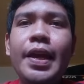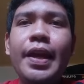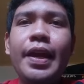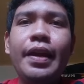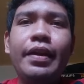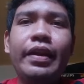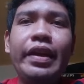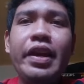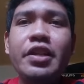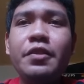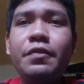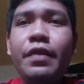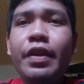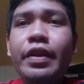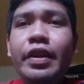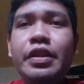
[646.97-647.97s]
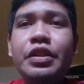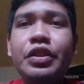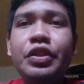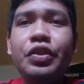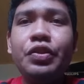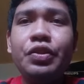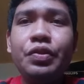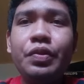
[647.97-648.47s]
The case fan is
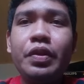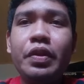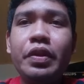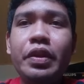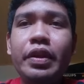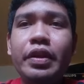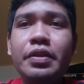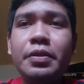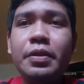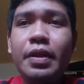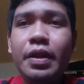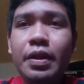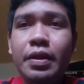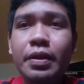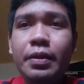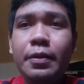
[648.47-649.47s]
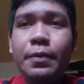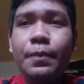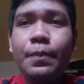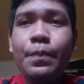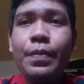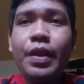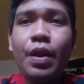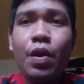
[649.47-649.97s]
usually installed
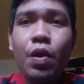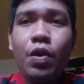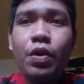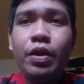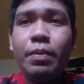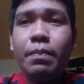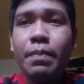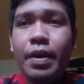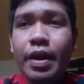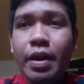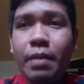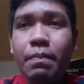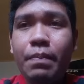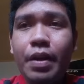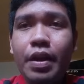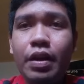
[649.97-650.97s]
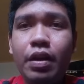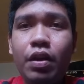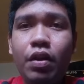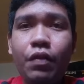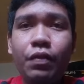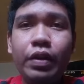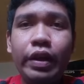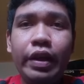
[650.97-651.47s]
on the back panel
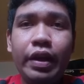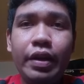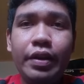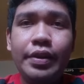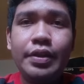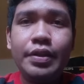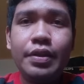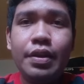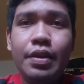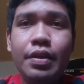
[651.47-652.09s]
of the case.